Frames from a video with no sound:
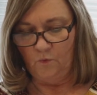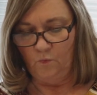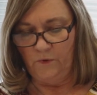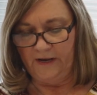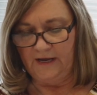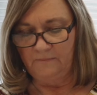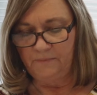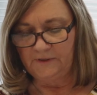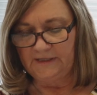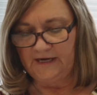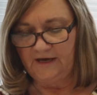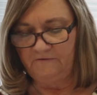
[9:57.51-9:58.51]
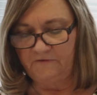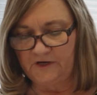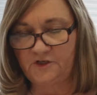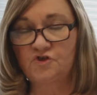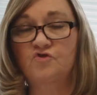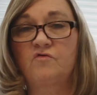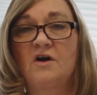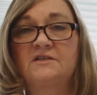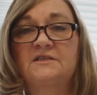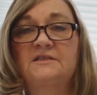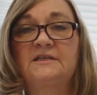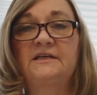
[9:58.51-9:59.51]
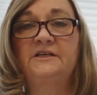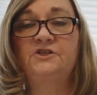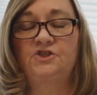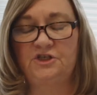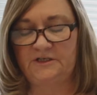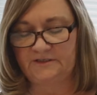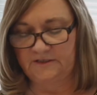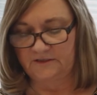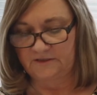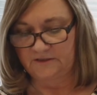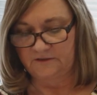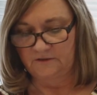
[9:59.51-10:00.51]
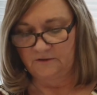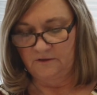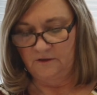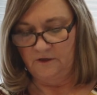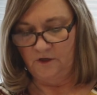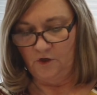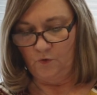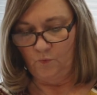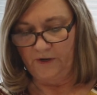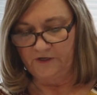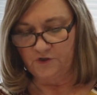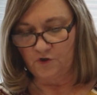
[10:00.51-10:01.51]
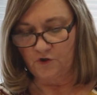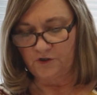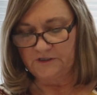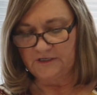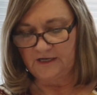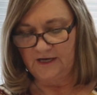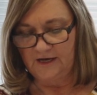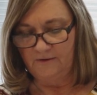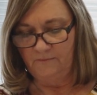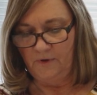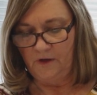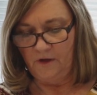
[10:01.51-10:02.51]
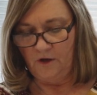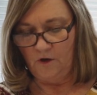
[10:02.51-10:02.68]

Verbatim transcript: We believe and trust in Jesus. We turn to him